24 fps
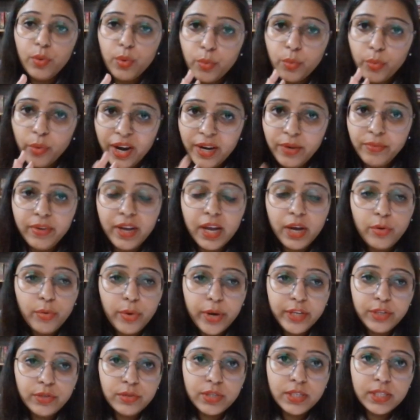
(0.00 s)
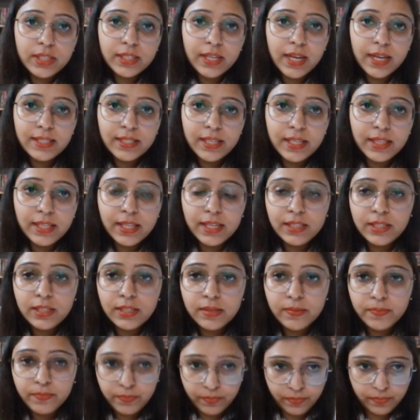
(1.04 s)
what we are going to discuss in
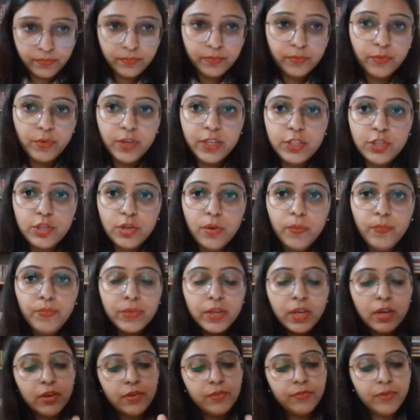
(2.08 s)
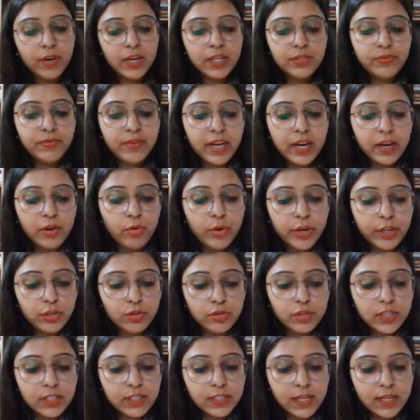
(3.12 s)
this video? First, we are going
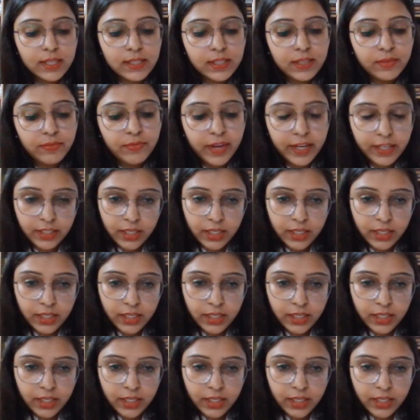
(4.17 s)
to discuss the